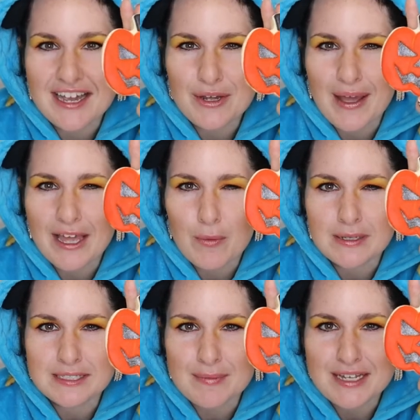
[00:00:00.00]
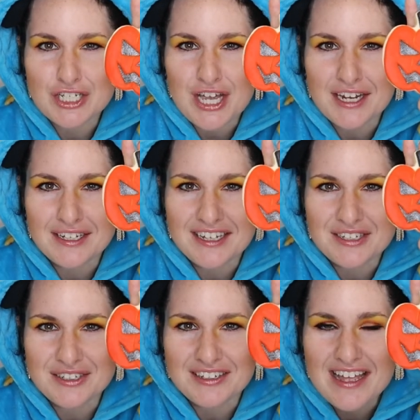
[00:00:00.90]
I know Hank wanted to make a
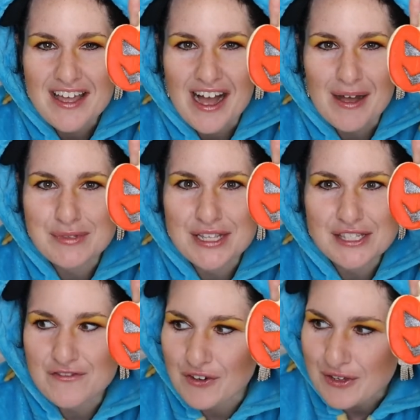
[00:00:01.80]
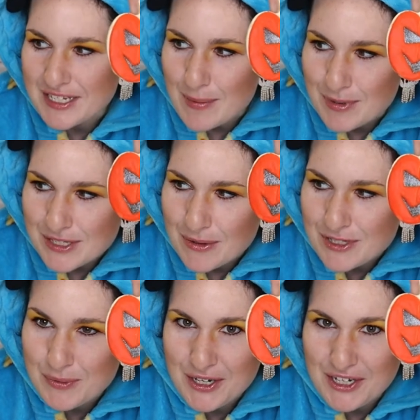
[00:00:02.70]
jack-o'-lantern since the first
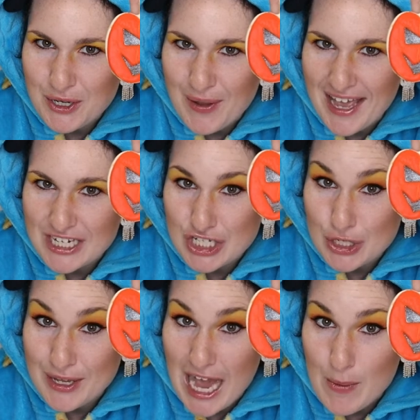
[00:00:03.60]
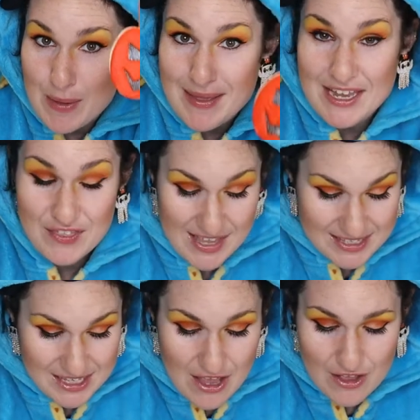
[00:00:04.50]
episode. So we're gonna go ahead and show you how we make
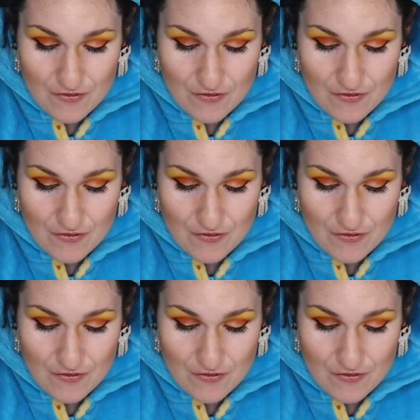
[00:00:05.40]
this.